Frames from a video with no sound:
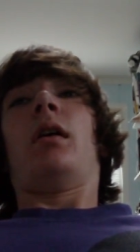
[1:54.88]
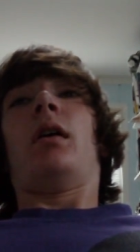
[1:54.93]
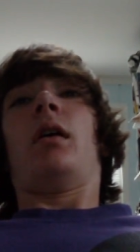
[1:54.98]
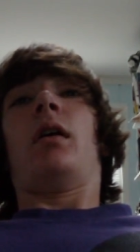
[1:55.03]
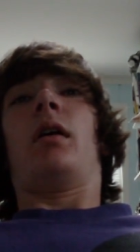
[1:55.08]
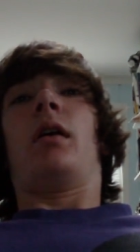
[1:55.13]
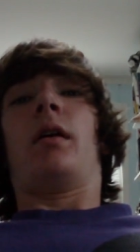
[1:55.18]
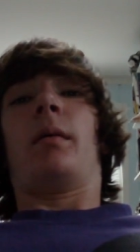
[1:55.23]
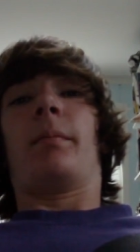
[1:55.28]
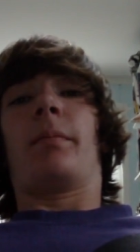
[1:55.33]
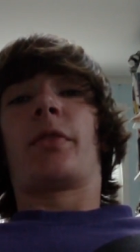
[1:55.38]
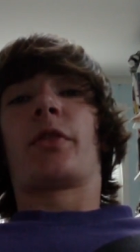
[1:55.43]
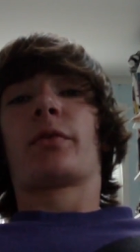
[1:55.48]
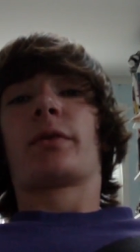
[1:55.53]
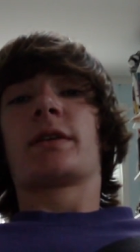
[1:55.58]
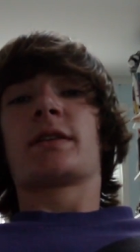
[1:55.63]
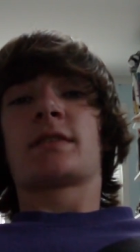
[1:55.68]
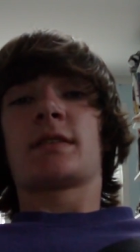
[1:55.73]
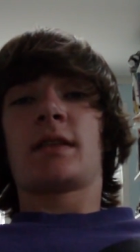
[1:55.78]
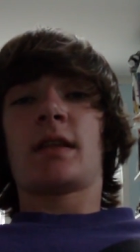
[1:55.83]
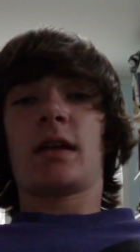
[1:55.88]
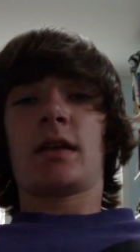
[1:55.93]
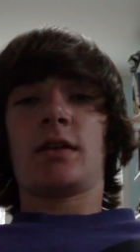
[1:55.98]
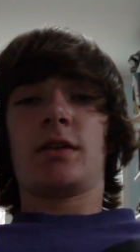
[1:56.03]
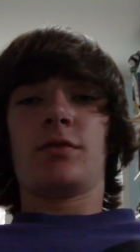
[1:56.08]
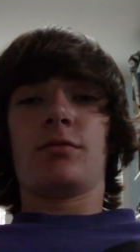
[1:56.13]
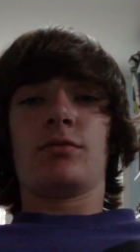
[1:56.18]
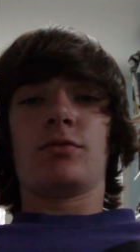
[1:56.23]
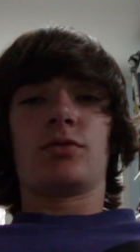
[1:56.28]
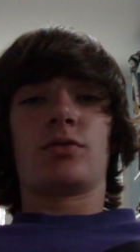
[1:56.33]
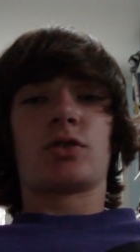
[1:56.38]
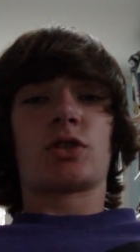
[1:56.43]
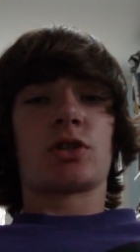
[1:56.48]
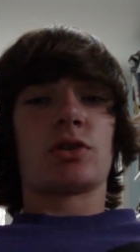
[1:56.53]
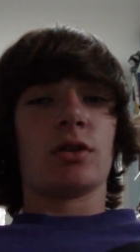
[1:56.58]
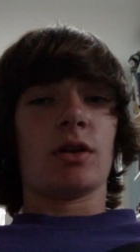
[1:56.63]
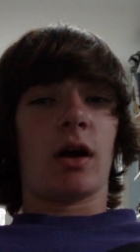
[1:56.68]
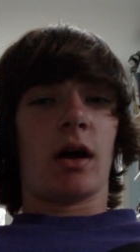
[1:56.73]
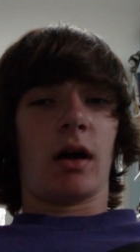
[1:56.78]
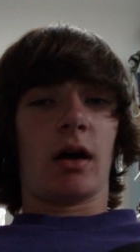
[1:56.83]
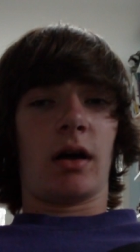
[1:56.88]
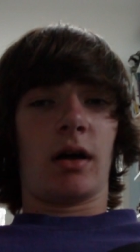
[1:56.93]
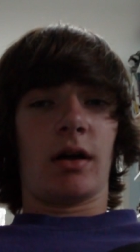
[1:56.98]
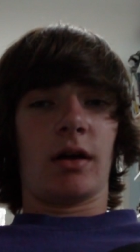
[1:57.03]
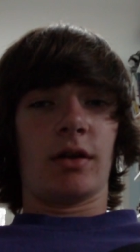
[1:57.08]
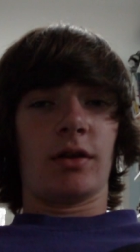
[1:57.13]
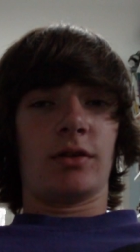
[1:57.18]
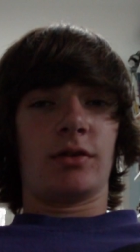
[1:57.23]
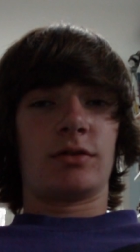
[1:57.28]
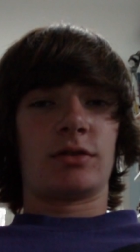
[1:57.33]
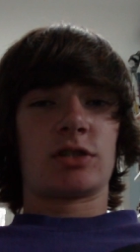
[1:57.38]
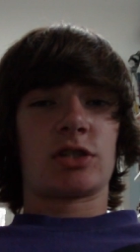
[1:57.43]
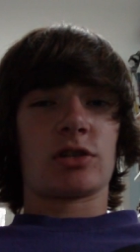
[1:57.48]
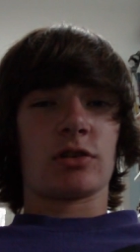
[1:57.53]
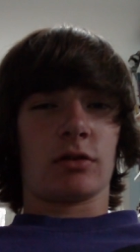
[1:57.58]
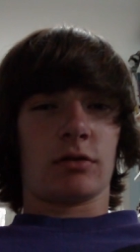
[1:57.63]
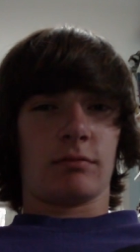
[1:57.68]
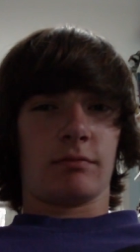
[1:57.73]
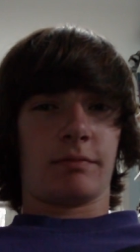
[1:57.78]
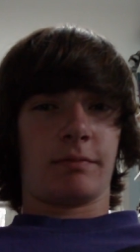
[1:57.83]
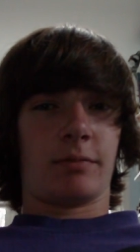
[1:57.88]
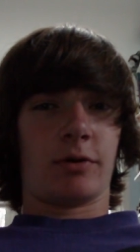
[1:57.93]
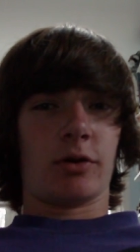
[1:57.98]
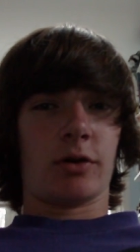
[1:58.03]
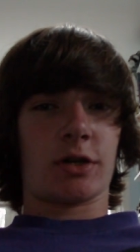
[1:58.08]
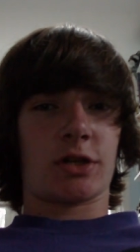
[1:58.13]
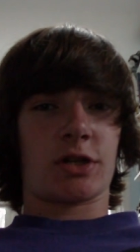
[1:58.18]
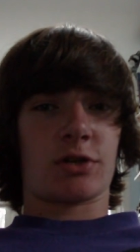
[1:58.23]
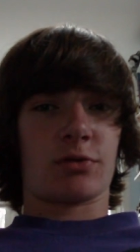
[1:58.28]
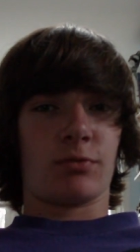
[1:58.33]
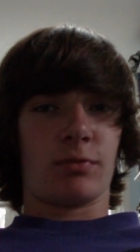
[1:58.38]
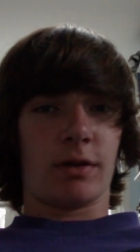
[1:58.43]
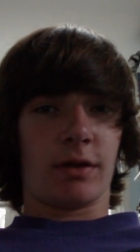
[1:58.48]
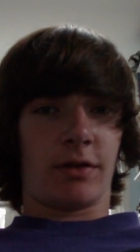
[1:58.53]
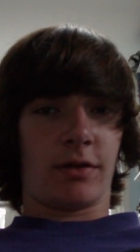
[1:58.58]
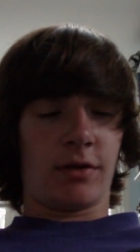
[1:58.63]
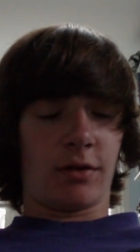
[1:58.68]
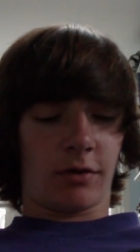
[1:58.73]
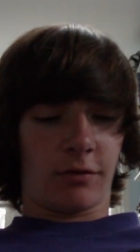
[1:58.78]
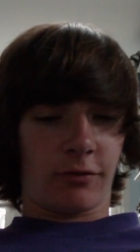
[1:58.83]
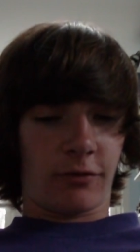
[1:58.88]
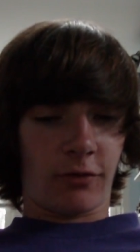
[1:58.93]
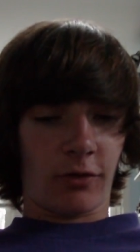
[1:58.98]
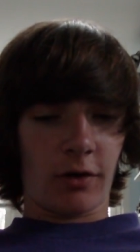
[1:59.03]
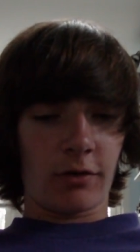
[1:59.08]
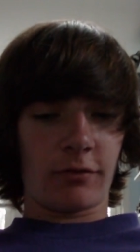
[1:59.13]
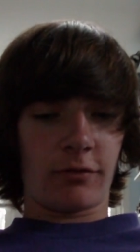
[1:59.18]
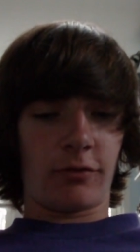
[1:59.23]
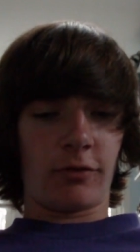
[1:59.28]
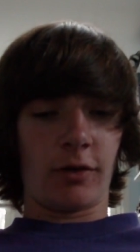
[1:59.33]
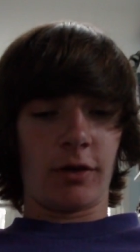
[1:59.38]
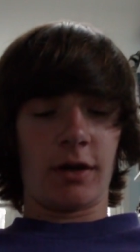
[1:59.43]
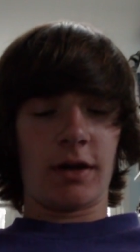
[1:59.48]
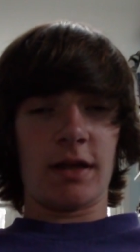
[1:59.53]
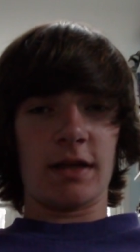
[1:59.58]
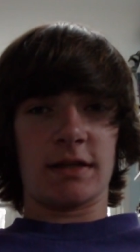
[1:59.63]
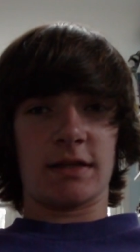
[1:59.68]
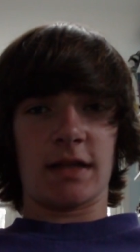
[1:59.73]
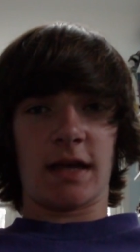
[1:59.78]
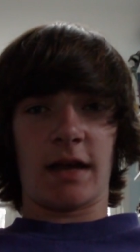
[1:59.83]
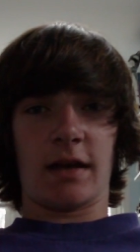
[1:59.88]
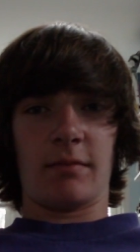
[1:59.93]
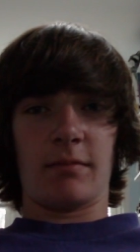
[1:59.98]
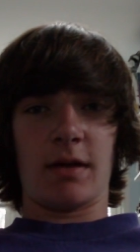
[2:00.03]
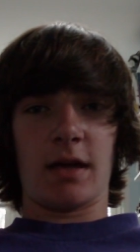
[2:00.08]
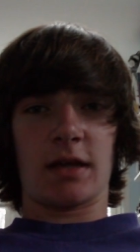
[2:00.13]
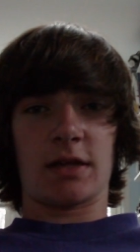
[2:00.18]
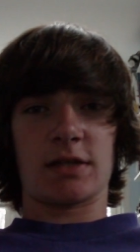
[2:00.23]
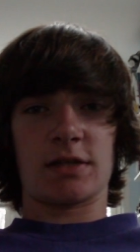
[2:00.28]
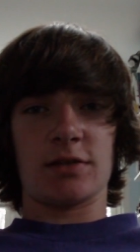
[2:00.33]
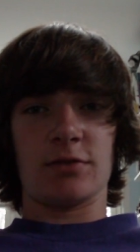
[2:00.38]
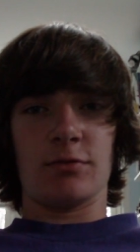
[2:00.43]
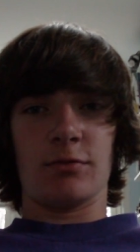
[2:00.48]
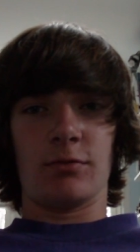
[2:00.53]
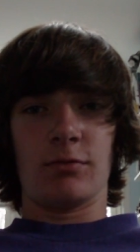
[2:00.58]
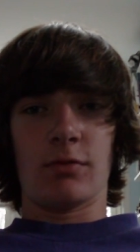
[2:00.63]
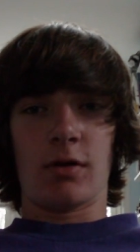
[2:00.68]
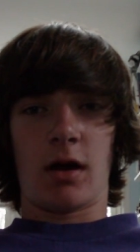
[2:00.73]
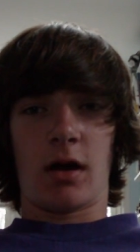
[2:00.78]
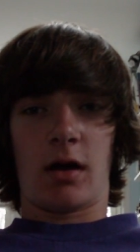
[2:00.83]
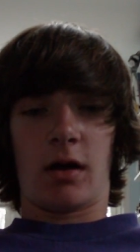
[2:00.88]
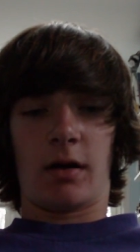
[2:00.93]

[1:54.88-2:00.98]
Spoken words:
The reason that you shouldn't push with your front foot is that it makes you